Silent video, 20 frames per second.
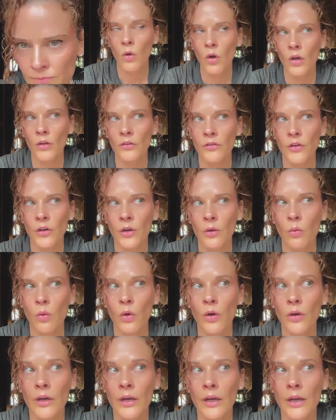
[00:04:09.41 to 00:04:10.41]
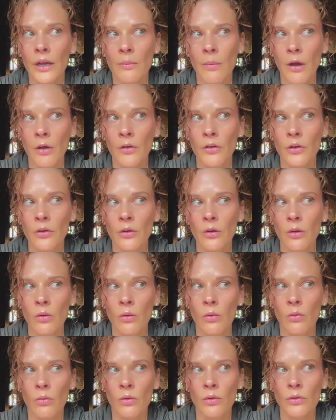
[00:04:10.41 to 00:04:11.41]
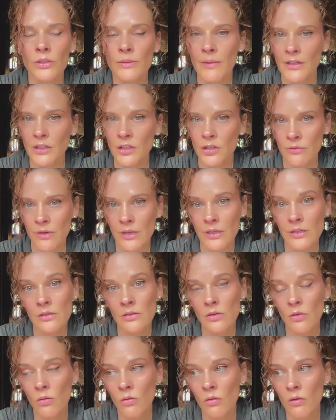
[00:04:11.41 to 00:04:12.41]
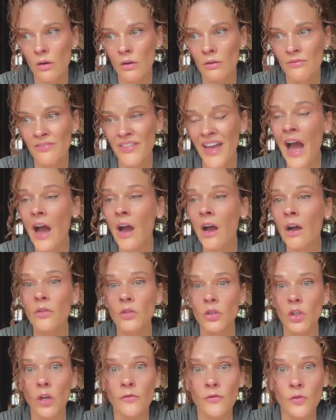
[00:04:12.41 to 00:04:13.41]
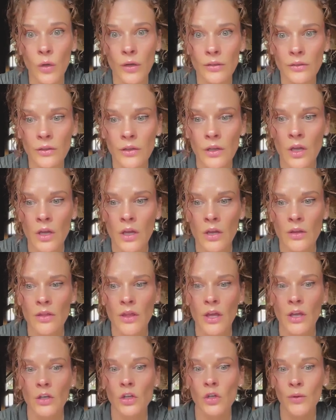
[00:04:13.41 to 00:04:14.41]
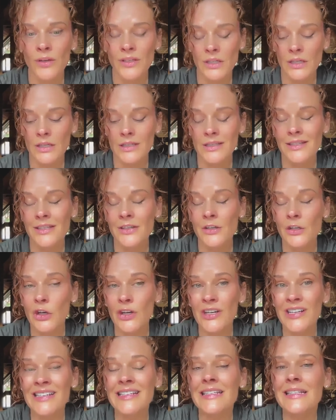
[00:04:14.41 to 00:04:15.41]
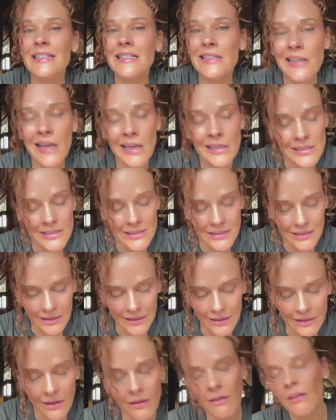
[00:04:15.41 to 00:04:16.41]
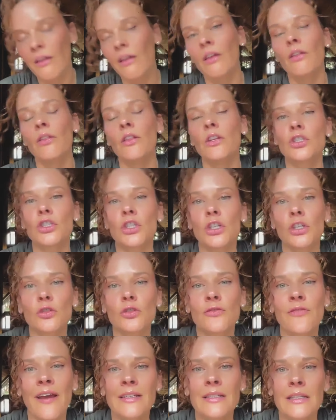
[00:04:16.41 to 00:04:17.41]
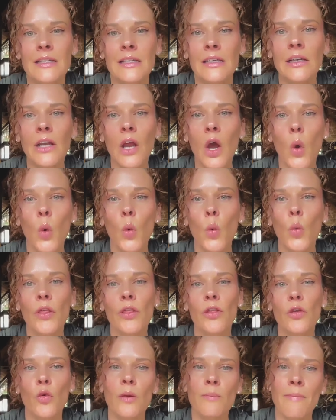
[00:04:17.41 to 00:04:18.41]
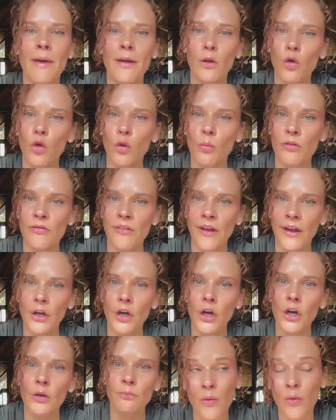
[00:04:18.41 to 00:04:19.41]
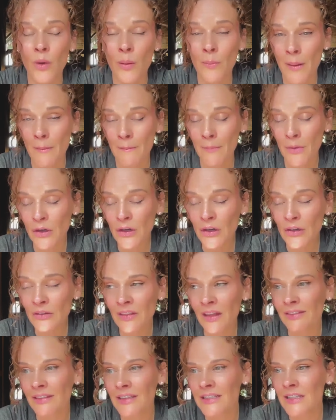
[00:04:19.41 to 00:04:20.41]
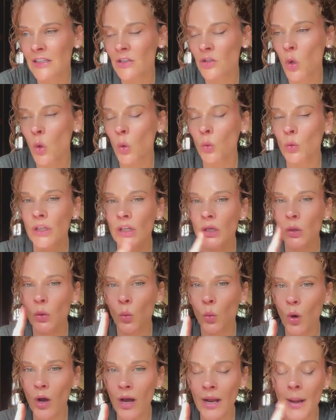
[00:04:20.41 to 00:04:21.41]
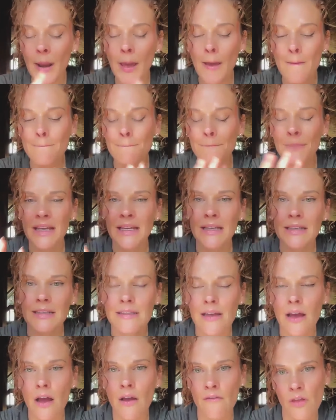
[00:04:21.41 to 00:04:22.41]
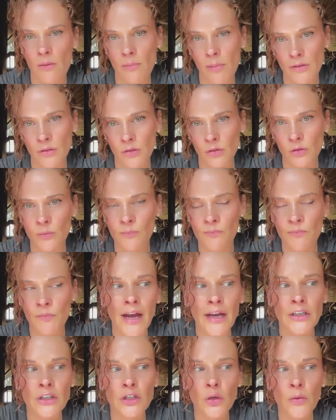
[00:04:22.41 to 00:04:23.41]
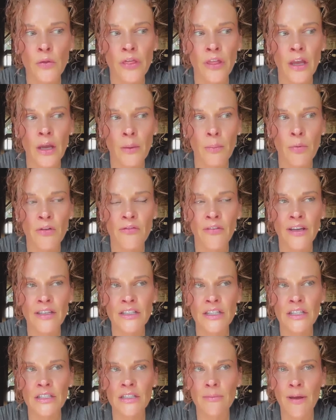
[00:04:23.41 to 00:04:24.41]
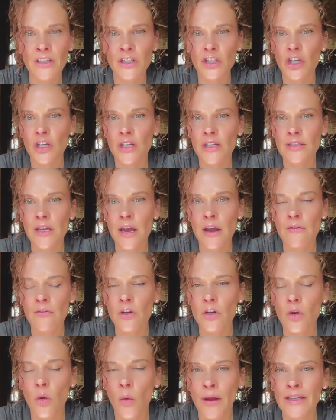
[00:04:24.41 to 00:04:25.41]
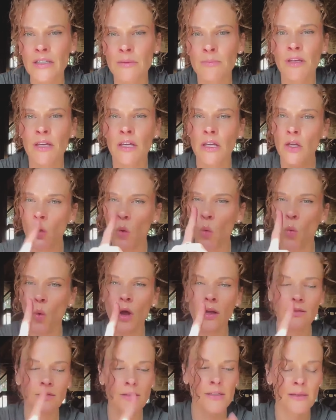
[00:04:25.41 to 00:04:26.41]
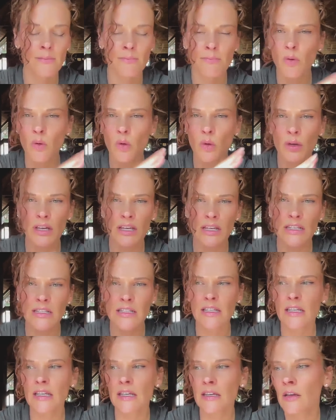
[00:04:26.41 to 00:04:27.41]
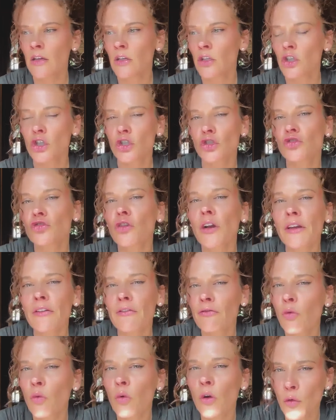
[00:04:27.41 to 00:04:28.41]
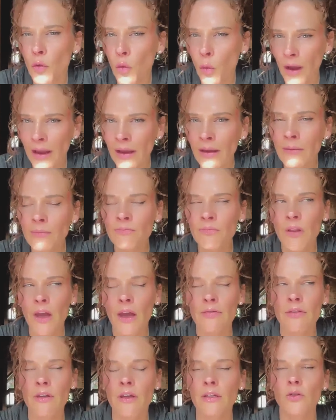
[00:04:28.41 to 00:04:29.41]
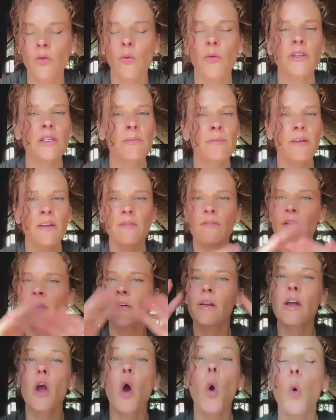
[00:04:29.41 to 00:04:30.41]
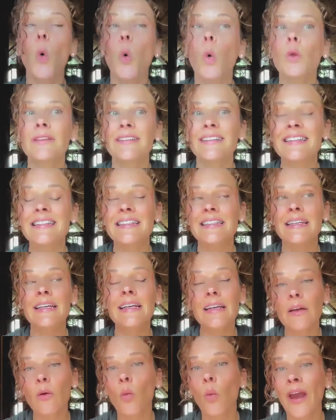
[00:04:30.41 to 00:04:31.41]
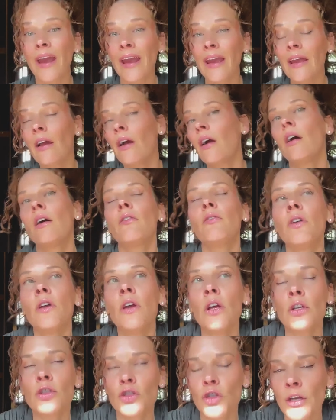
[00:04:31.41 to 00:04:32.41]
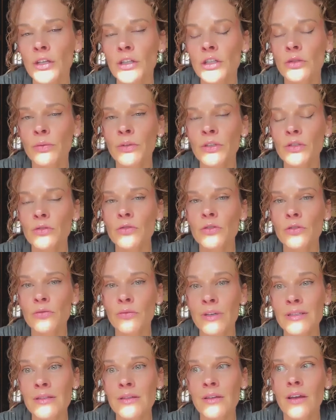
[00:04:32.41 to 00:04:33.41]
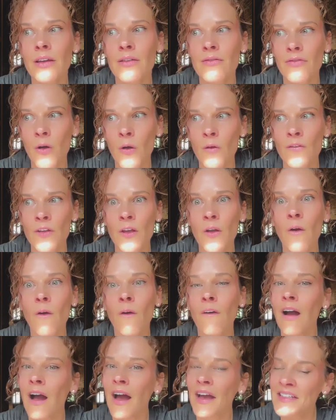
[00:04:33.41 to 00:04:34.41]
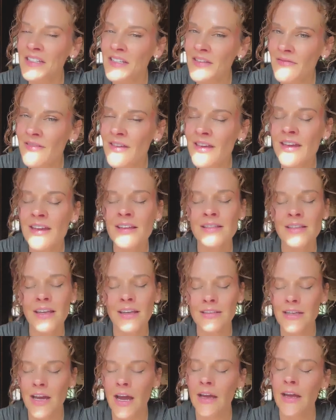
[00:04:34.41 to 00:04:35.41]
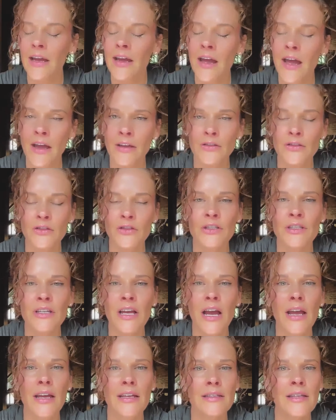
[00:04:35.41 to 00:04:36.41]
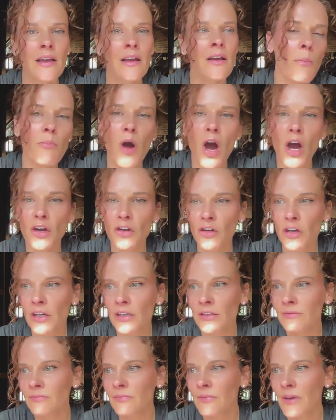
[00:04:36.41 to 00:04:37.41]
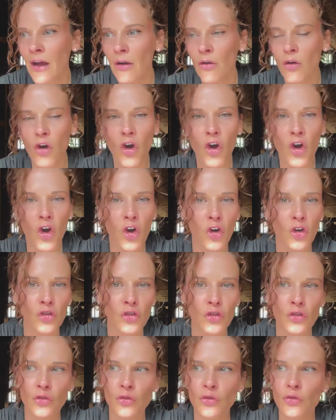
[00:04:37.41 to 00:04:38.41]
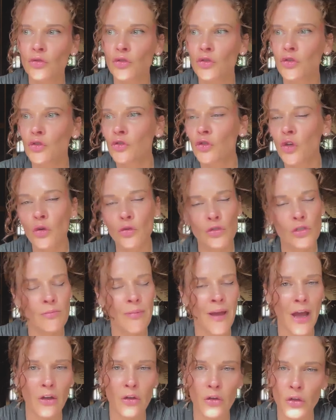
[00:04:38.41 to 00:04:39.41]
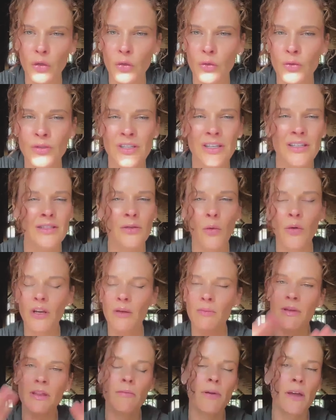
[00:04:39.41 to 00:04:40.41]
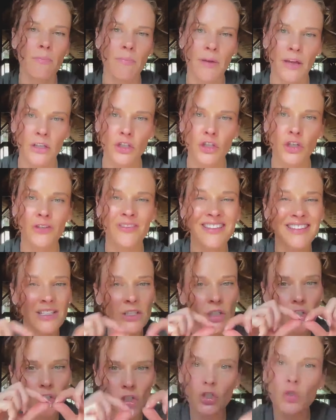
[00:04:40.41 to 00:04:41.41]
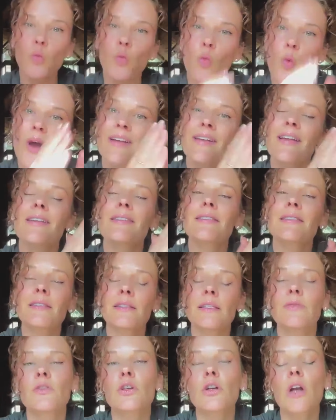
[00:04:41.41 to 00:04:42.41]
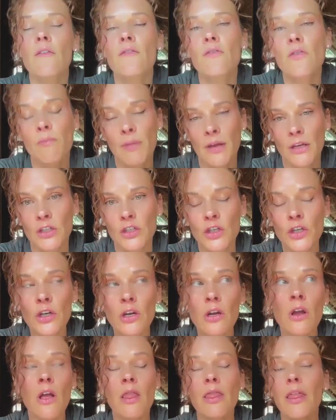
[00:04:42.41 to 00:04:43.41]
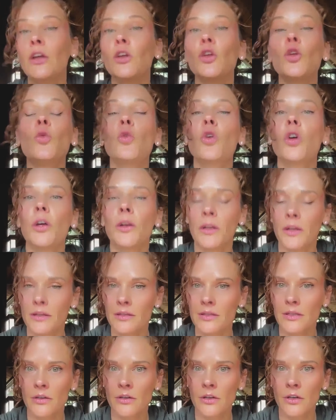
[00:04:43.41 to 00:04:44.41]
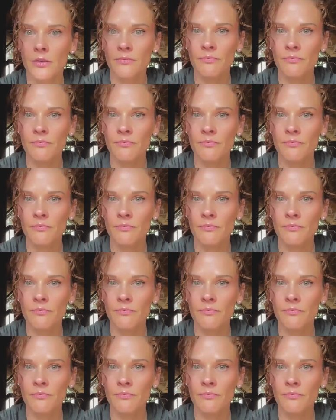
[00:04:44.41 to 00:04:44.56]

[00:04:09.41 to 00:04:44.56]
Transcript: Well, if you're worried about your own dementia risk or that of a loved one, then you want to consider discussing the shingles vaccine with your medical provider. Remember that this is only one piece of the puzzle. I don't think preventing dementia is ever going to be one simple, easy, straightforward way. I think it's going to be a very holistic way of trying to reduce risk involving all kinds of things like diet, exercise, moderate alcohol use, no tobacco use. It's going to be the big picture. This is just one sliver of the picture that you could consider.